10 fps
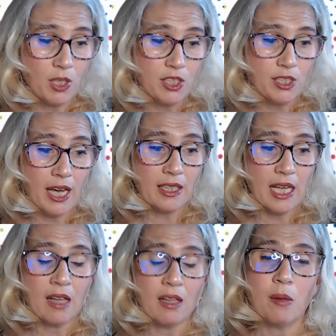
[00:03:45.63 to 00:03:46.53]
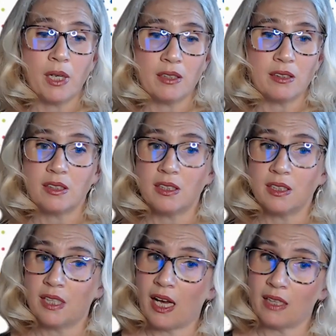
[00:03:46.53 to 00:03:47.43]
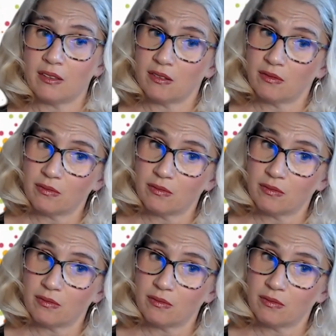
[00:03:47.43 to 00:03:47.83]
that element that